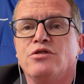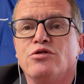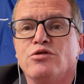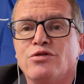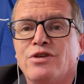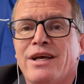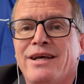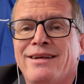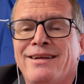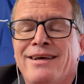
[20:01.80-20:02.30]

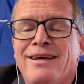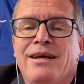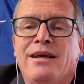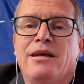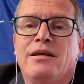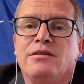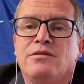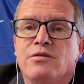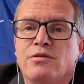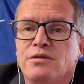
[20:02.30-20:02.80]
Union.
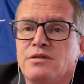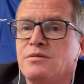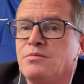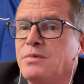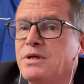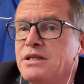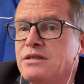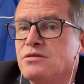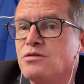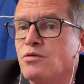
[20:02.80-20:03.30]
This
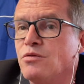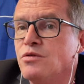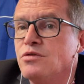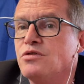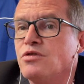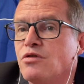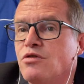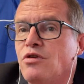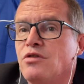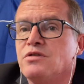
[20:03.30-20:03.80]
means
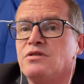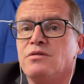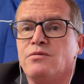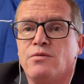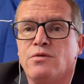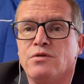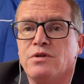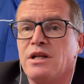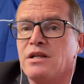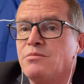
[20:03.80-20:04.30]
also
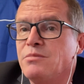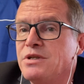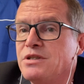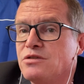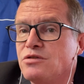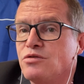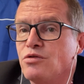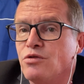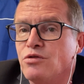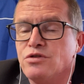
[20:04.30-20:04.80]
Kosovo, that
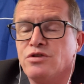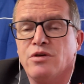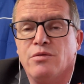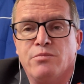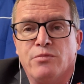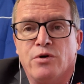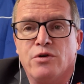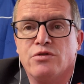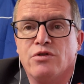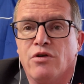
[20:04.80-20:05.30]
means Georgia,
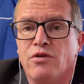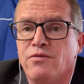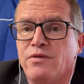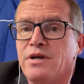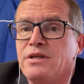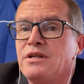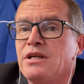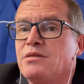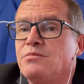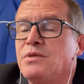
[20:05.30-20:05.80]

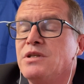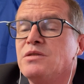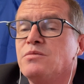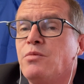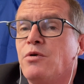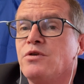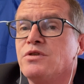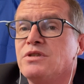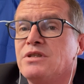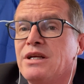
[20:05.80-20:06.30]
Moldova, that means
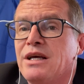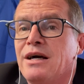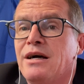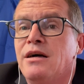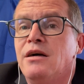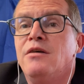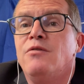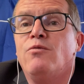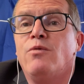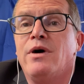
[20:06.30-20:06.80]
Bosnia,
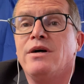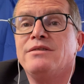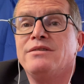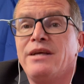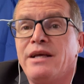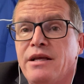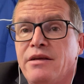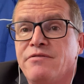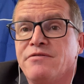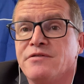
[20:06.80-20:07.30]
one
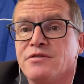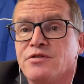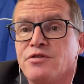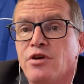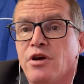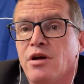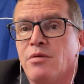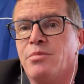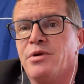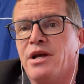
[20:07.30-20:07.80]
day even
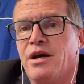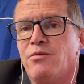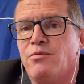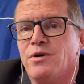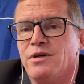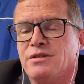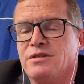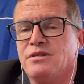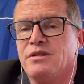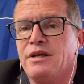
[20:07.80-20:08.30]
Serbia,
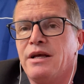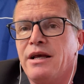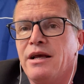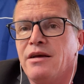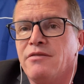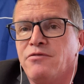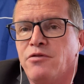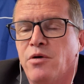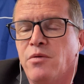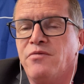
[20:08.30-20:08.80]
once they
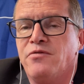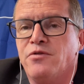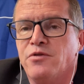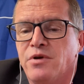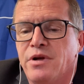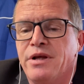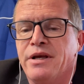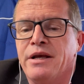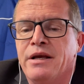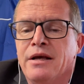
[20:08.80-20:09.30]
have
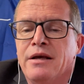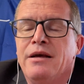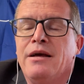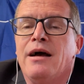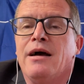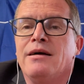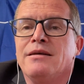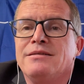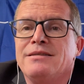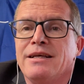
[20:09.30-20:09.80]
hopefully
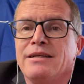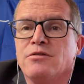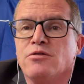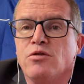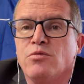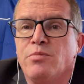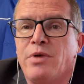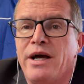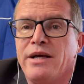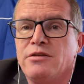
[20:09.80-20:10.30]
said
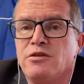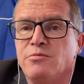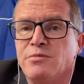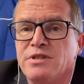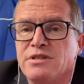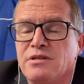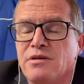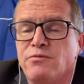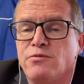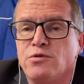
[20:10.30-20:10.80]
goodbye to
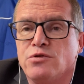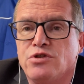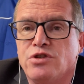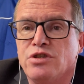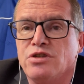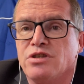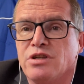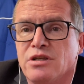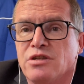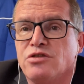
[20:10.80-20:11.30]
Mr.
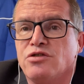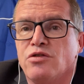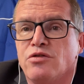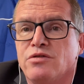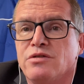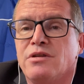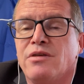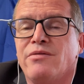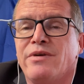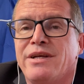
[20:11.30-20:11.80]
Vucic and
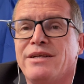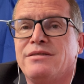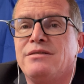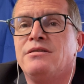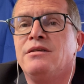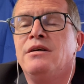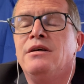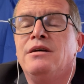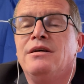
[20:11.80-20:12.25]
joined the West.